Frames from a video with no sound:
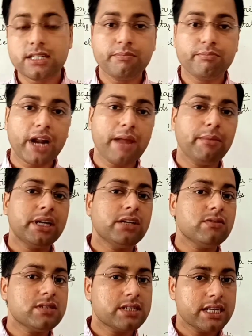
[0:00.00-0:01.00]
in
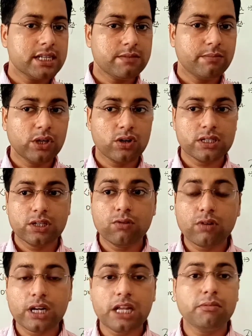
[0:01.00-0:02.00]
primitive stage because
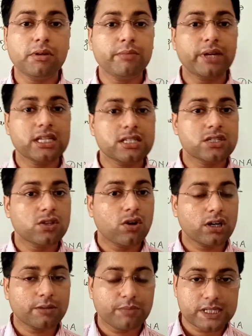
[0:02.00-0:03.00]
nuclear membrane is
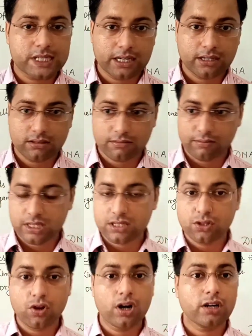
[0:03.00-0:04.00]
not present,
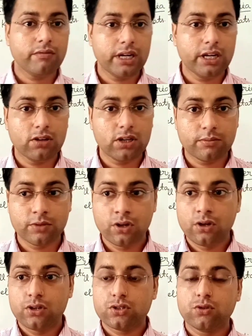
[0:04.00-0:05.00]
means not well developed,
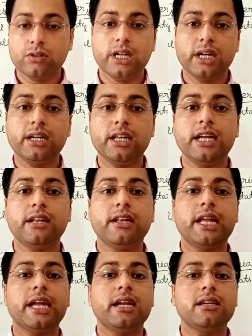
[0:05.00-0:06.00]
so their
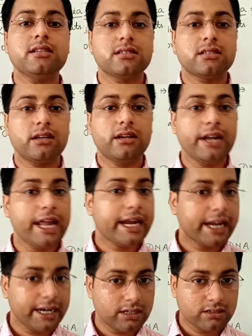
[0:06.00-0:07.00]
DNA is
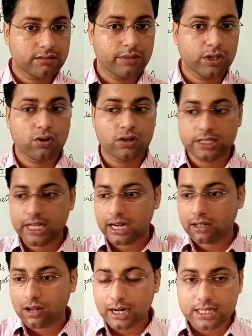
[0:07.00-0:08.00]
naked because they
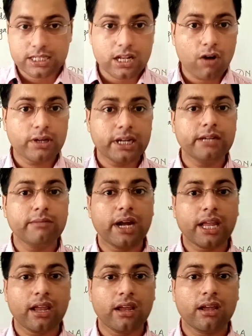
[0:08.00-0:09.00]
are not surrounded
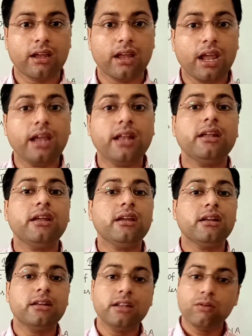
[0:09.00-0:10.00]
by
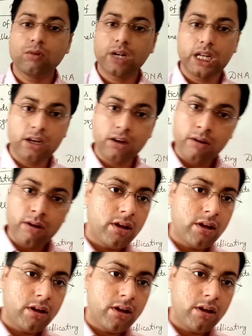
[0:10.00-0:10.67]
any nuclear